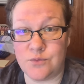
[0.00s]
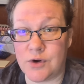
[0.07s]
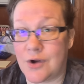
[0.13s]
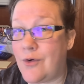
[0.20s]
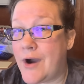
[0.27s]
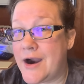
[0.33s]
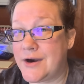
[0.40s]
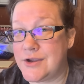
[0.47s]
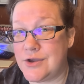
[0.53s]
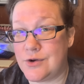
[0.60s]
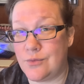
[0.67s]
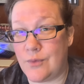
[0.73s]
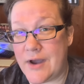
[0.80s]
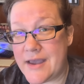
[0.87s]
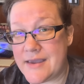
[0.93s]
require you to
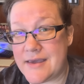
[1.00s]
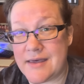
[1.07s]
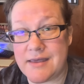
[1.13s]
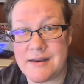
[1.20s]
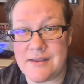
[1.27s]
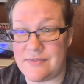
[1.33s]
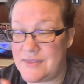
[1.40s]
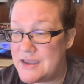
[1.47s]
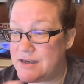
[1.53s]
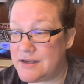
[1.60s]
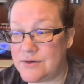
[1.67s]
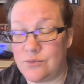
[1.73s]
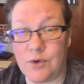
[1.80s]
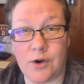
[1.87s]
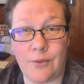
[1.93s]
weigh in and they
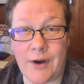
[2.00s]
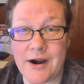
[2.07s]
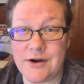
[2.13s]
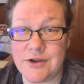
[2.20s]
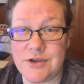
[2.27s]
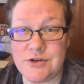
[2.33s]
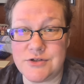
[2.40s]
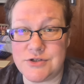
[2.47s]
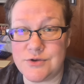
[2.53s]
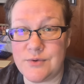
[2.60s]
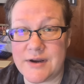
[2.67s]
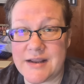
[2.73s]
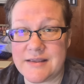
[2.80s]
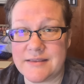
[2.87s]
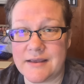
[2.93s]
didn't require you to do
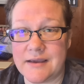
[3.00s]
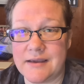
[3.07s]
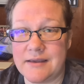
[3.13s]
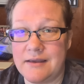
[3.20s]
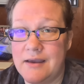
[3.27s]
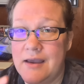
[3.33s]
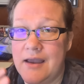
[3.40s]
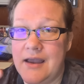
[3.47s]
anything,